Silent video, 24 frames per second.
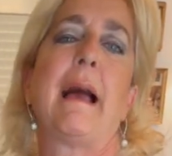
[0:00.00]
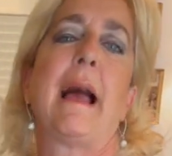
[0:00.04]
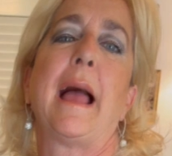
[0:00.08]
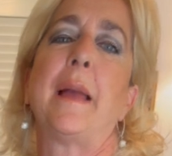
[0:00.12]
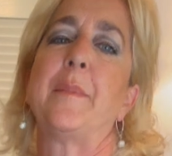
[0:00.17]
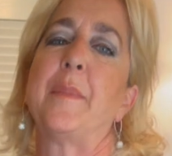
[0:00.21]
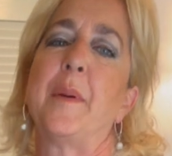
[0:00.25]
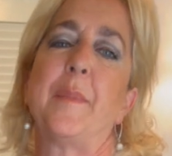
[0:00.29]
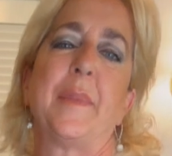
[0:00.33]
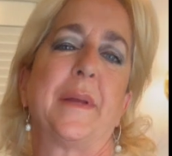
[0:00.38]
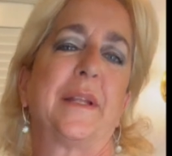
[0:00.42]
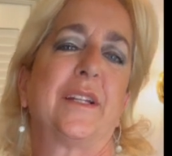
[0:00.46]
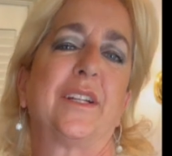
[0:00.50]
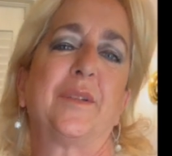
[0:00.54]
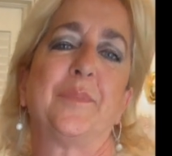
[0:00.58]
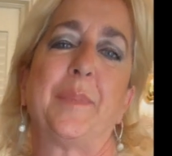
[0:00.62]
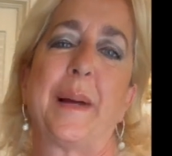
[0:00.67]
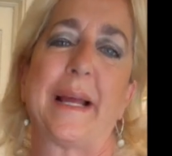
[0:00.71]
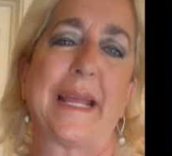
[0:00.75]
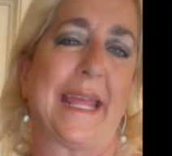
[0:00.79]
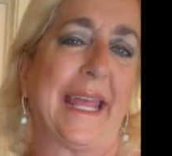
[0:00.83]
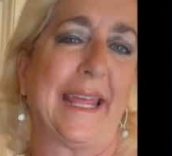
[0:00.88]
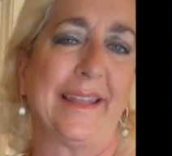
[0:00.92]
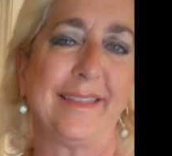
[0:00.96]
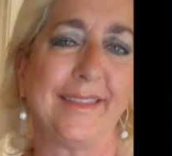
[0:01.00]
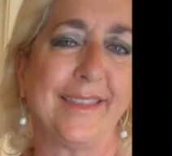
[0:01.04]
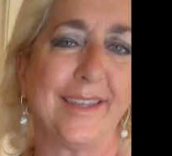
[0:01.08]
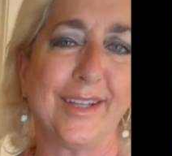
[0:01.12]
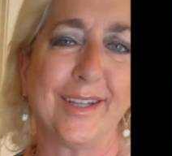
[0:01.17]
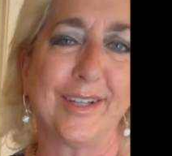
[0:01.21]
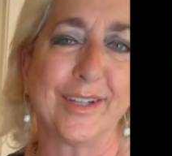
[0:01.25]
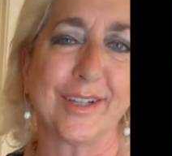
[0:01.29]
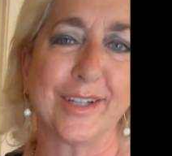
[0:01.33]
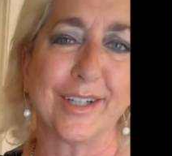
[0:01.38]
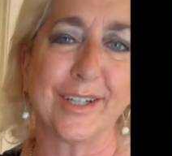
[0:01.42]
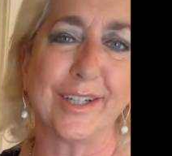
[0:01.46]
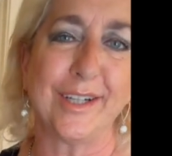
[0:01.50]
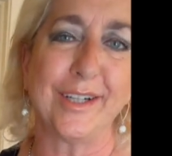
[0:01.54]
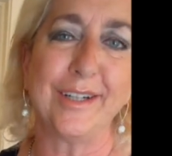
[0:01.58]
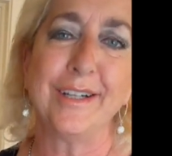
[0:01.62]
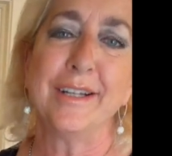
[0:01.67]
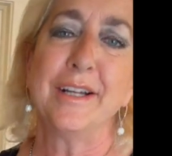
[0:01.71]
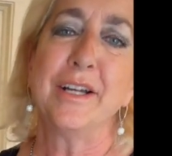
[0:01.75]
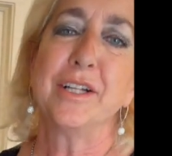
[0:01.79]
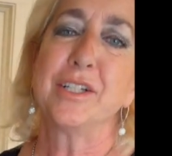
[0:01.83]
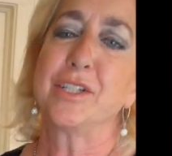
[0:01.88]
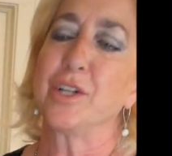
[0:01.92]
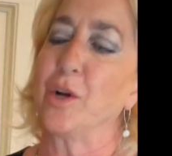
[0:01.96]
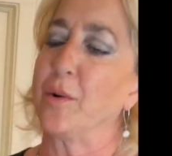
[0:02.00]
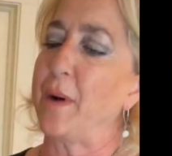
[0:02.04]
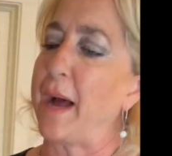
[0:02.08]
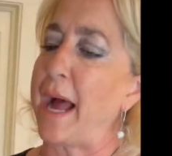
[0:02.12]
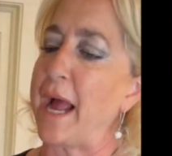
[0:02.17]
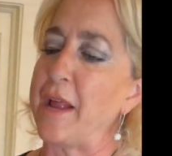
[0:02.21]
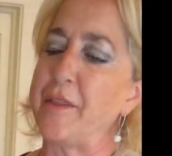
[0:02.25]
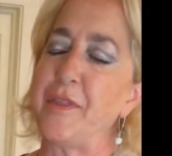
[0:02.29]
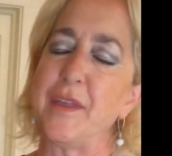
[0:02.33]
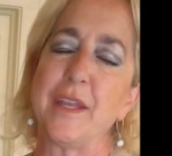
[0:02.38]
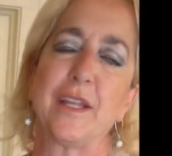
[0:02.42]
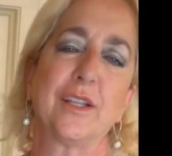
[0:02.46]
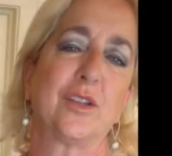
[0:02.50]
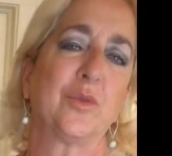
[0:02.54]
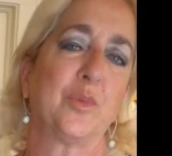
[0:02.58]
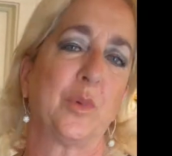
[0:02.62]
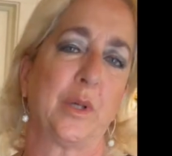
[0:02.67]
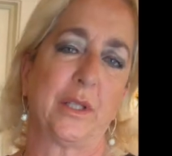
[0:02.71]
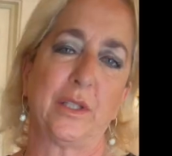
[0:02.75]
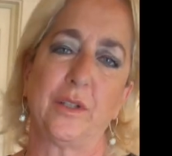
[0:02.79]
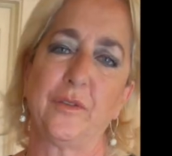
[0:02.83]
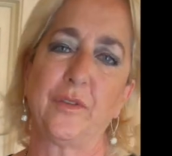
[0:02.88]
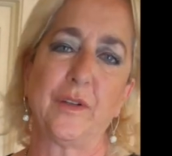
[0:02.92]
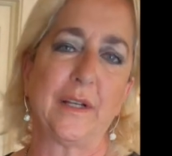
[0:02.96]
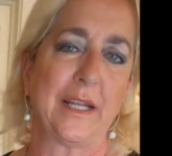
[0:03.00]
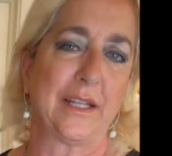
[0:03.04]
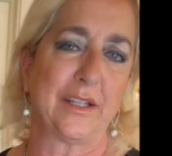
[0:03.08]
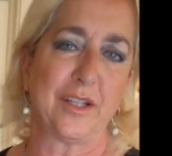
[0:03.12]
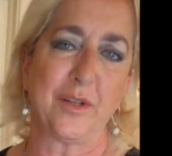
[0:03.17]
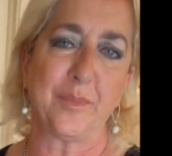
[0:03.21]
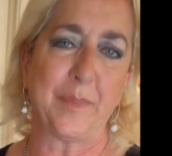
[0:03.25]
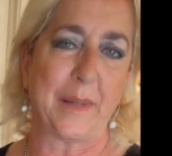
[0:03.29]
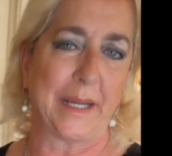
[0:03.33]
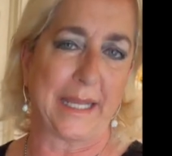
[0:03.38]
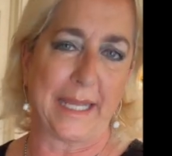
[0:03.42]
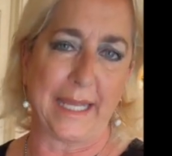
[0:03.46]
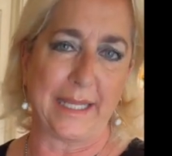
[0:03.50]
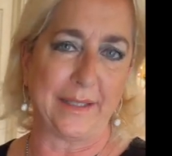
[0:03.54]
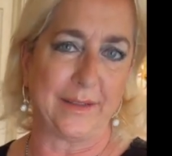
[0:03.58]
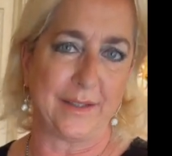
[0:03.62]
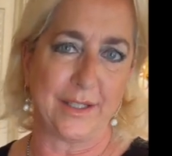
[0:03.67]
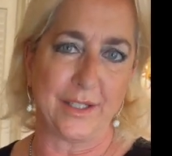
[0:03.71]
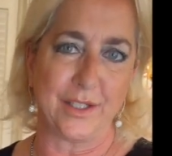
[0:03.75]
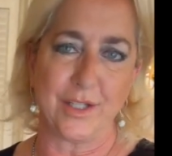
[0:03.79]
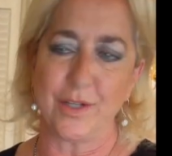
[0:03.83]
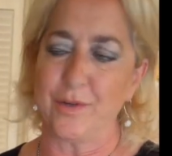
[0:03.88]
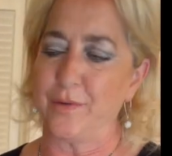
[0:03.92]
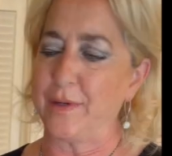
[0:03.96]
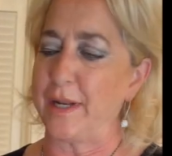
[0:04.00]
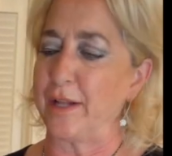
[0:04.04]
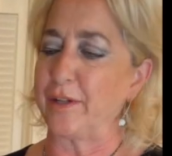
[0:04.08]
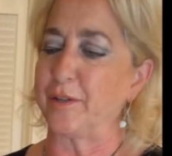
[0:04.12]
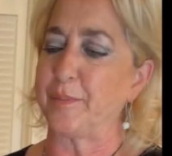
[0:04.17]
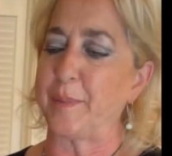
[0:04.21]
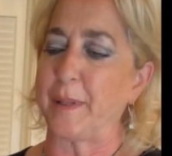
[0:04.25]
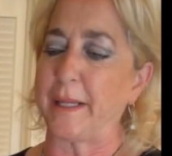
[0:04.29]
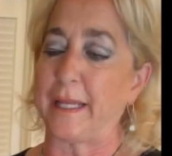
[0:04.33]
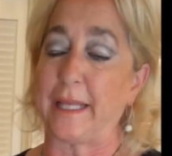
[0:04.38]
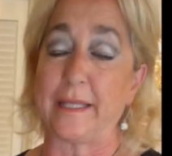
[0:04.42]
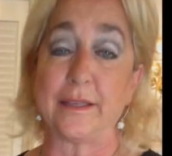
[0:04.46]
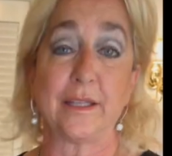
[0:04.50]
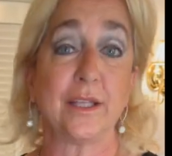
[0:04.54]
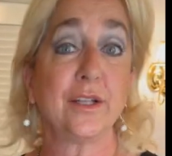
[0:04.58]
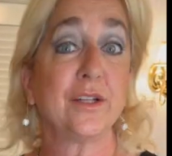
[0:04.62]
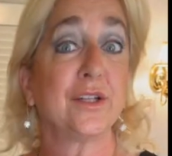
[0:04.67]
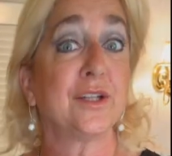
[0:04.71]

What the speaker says: a big spaghetti girl, so I think it's wonderful on spaghetti too. Now, spaghetti's